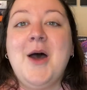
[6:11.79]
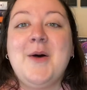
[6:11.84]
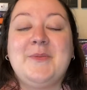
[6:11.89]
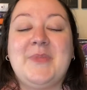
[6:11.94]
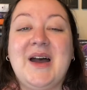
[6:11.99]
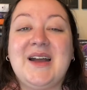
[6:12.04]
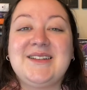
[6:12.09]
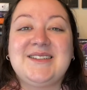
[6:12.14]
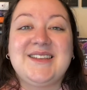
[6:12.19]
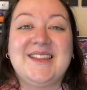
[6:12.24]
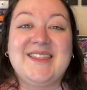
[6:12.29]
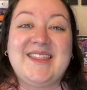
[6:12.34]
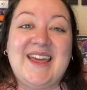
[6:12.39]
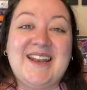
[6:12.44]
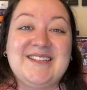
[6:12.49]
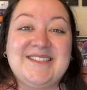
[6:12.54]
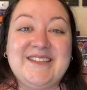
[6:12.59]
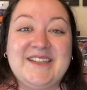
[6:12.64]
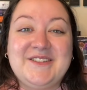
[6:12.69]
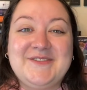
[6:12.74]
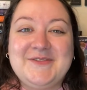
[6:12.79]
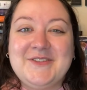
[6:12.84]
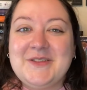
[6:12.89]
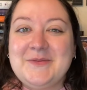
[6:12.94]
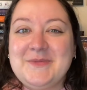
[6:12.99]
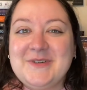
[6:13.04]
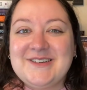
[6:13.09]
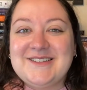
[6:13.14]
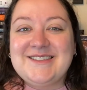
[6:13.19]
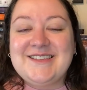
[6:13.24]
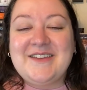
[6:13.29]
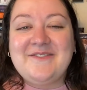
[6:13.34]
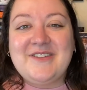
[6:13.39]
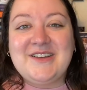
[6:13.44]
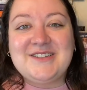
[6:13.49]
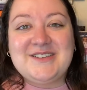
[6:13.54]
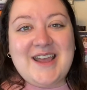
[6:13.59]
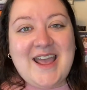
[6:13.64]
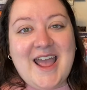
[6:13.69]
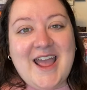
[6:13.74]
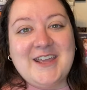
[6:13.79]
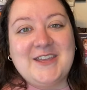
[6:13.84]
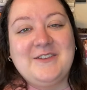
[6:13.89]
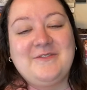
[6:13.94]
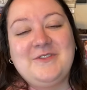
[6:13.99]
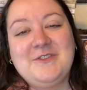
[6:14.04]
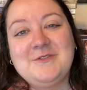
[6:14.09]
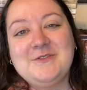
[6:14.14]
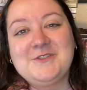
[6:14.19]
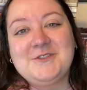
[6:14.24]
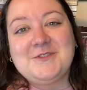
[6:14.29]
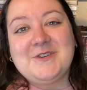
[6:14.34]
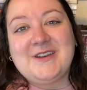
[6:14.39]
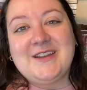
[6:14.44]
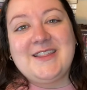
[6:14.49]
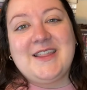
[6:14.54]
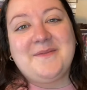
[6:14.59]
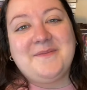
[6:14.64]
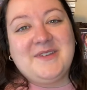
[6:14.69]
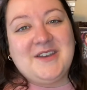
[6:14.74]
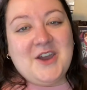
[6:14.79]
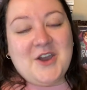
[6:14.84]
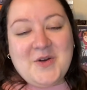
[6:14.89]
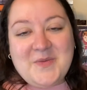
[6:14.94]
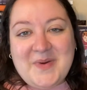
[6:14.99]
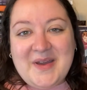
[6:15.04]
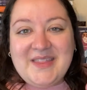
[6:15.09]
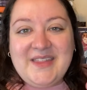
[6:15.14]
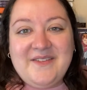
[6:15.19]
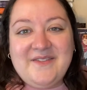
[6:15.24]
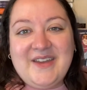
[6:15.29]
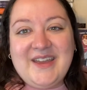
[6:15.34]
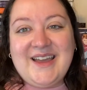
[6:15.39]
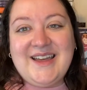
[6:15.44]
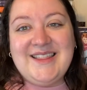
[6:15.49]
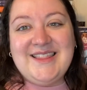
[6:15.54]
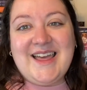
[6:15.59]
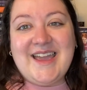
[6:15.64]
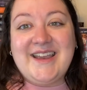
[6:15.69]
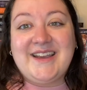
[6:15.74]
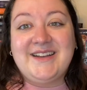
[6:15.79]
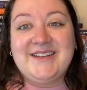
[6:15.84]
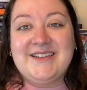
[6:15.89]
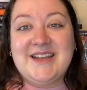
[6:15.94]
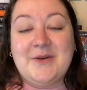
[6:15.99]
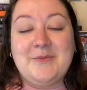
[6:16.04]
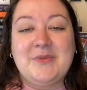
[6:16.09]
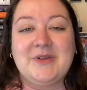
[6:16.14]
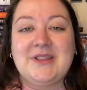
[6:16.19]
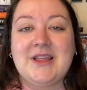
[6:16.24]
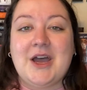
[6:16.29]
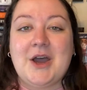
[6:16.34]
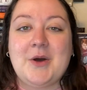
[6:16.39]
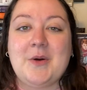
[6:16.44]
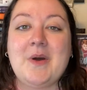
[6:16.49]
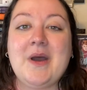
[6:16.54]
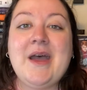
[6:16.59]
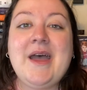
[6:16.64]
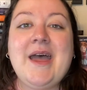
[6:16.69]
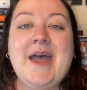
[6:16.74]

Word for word: But that is it for the Booksgiving tag. If you enjoyed it, let me know by leaving a like down below.